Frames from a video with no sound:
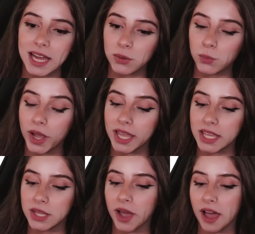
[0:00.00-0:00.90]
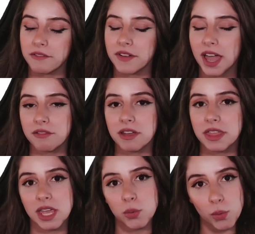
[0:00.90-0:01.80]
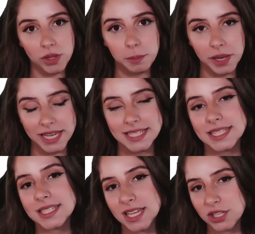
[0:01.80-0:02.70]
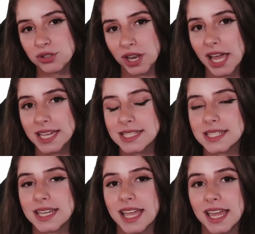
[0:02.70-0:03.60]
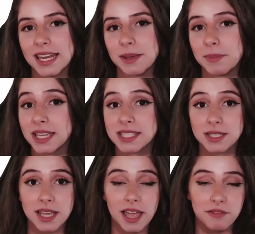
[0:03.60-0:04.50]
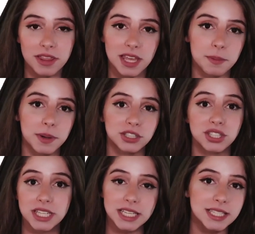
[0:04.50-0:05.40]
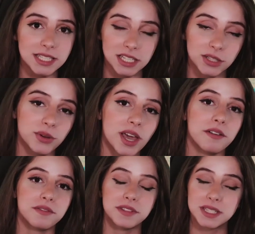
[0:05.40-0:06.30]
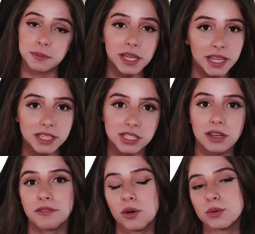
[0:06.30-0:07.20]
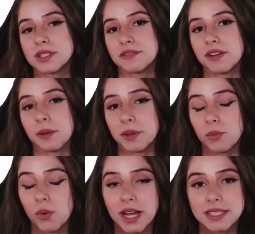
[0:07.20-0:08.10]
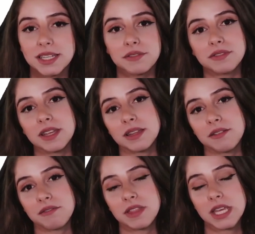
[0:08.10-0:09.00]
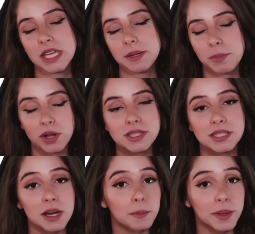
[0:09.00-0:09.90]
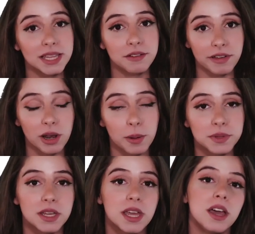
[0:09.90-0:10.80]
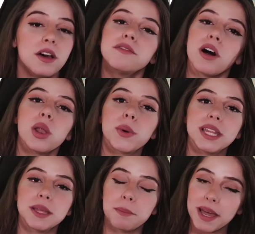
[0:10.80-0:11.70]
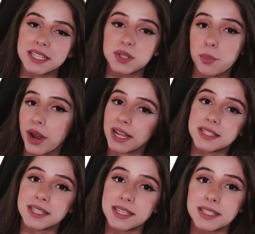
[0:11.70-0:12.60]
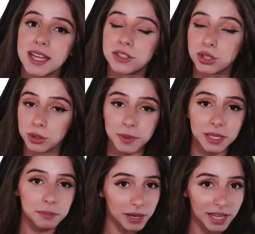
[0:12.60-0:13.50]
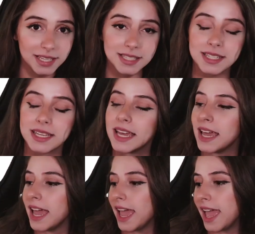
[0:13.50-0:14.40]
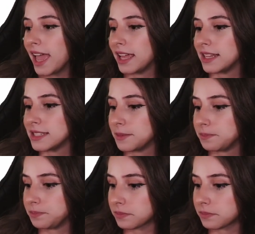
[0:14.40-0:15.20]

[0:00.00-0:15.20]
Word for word: That way you have everything in one place, centralized, and it makes everything much easier. You have visibility of who's developing what, if the, if the bots are being developed following the best practices that should be in place, and